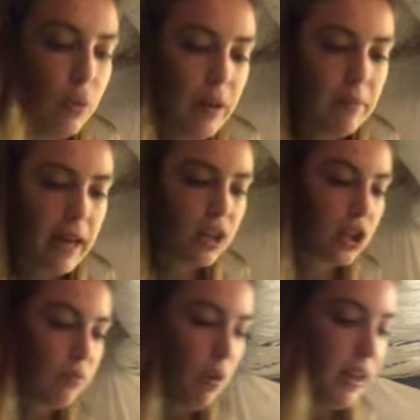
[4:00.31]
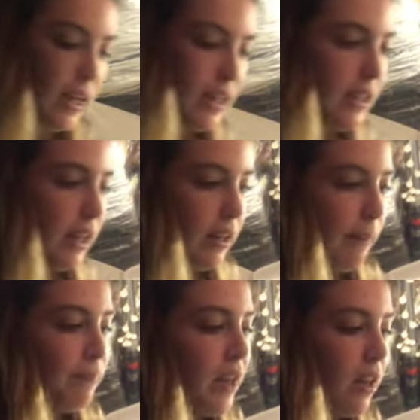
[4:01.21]
in page 119,
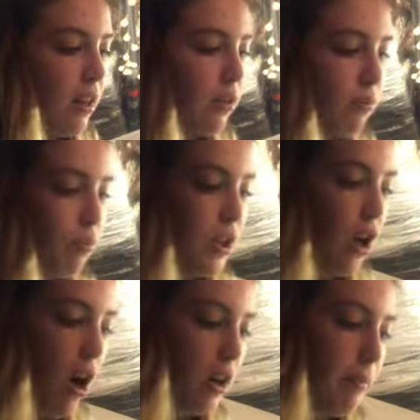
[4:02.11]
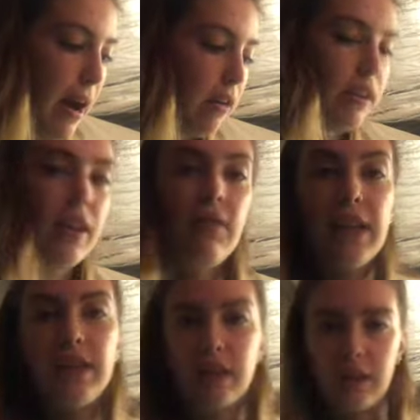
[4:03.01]
we talk about living
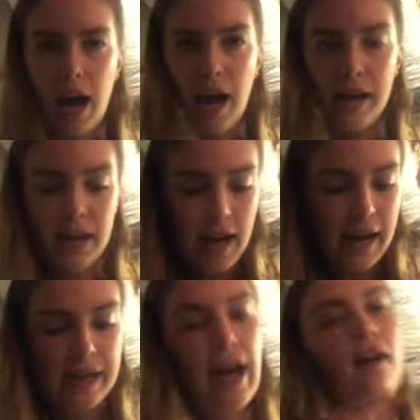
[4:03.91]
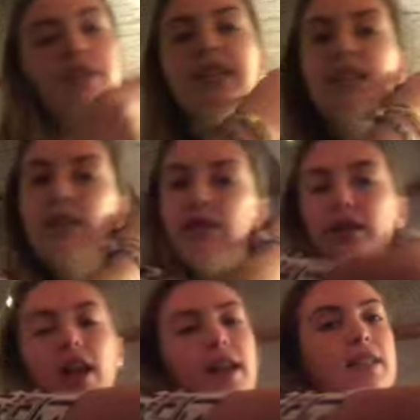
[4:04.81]
in the line and how these different
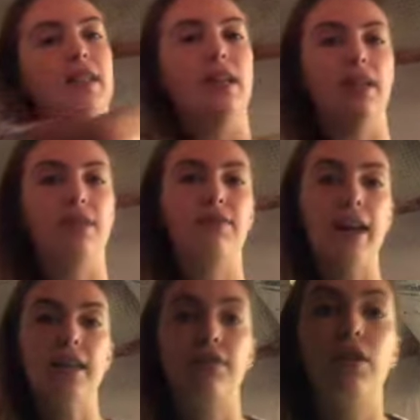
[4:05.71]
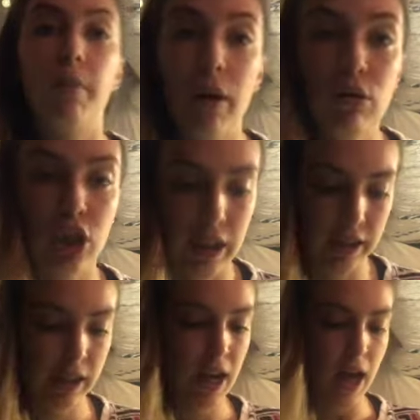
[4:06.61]
lines can convey different emotions.